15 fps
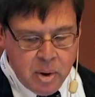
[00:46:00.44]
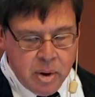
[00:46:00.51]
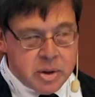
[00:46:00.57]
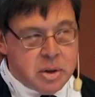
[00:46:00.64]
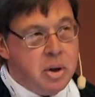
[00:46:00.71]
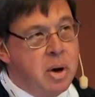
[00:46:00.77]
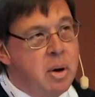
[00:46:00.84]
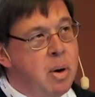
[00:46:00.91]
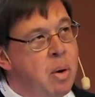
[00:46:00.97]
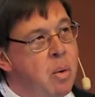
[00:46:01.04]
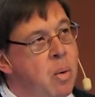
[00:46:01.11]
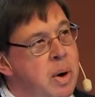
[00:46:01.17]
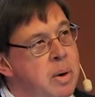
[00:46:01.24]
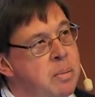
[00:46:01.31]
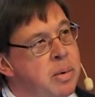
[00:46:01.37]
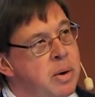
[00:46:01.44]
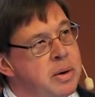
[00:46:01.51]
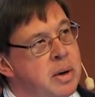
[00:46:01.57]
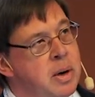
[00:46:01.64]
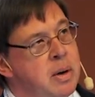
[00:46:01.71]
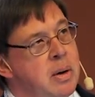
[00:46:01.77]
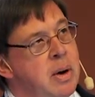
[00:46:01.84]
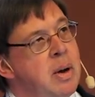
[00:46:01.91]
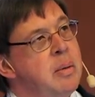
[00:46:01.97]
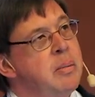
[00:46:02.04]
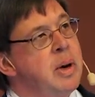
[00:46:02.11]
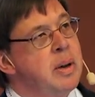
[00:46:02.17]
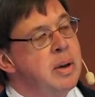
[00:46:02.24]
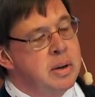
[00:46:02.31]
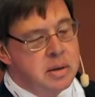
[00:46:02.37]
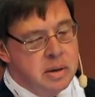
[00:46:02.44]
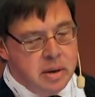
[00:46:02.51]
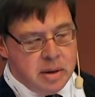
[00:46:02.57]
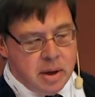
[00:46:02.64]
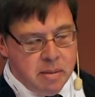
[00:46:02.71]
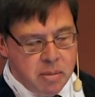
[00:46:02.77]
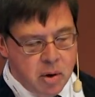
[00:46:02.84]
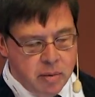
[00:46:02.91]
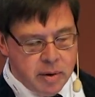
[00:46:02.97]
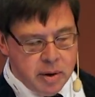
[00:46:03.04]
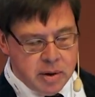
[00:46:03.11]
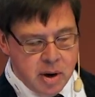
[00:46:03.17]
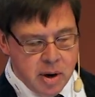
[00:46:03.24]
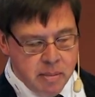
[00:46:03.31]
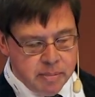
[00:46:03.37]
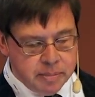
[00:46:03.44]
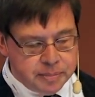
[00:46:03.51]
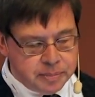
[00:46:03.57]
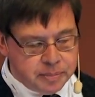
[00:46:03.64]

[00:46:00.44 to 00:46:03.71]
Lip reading: Let's talk about one particular element of this, because I'm over time.